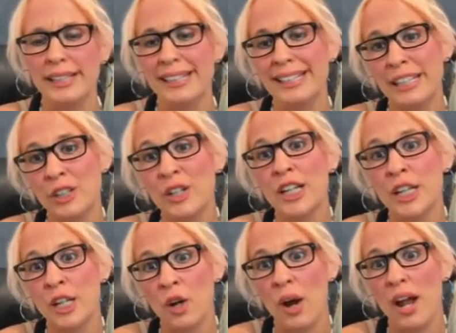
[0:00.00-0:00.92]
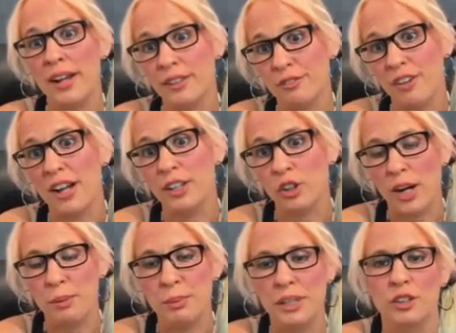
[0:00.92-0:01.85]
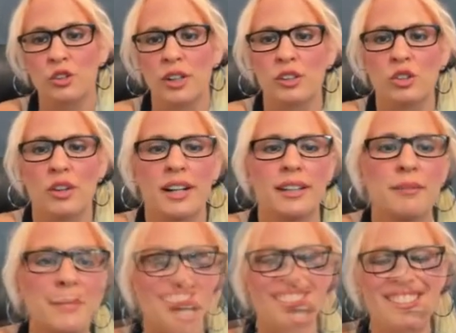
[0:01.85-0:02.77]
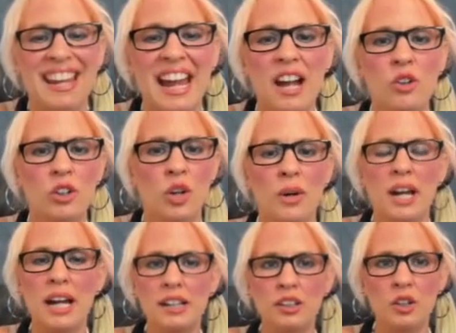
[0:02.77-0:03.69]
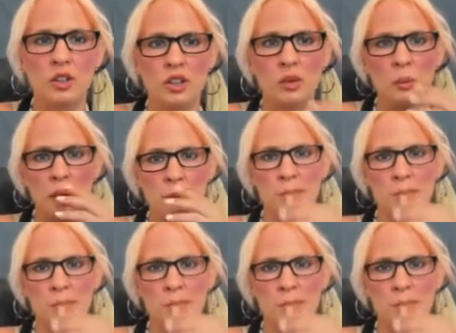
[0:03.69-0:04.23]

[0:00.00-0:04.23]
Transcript: You need to know how to find your IP address, right? So now go ahead, go to your web